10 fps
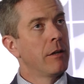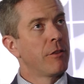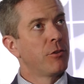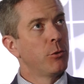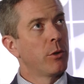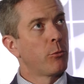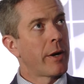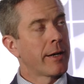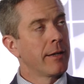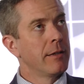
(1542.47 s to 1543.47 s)
through a
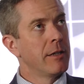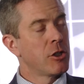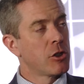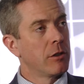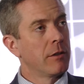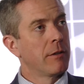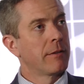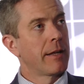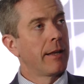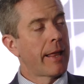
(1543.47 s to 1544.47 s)
recognition
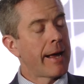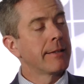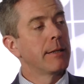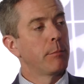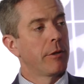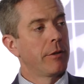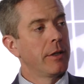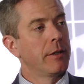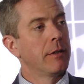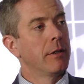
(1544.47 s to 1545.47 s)
that they lacked
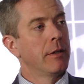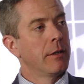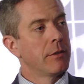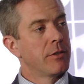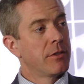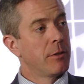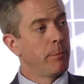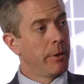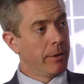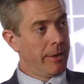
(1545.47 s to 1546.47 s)
empathy to
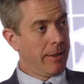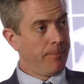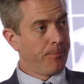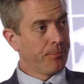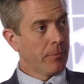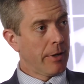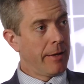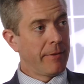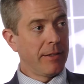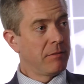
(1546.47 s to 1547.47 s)
build it.
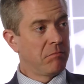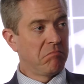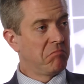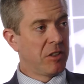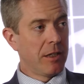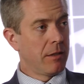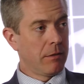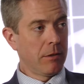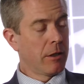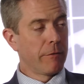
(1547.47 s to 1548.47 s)
And they didn't
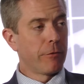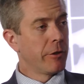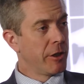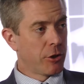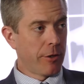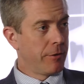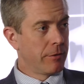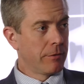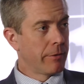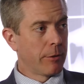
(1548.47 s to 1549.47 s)
convert each
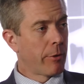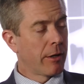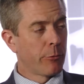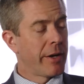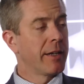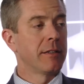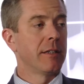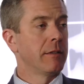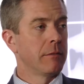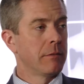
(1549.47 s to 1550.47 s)
other, right? Ronald Reagan
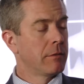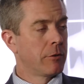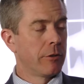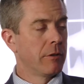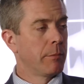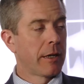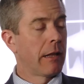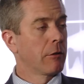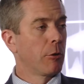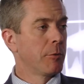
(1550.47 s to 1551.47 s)
didn't turn
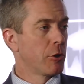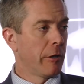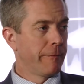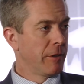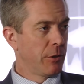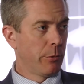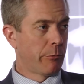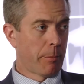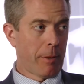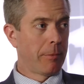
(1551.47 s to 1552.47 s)
Mikhail Gorbachev into a
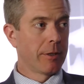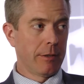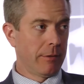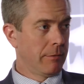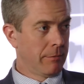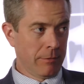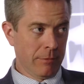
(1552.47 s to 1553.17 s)
Republican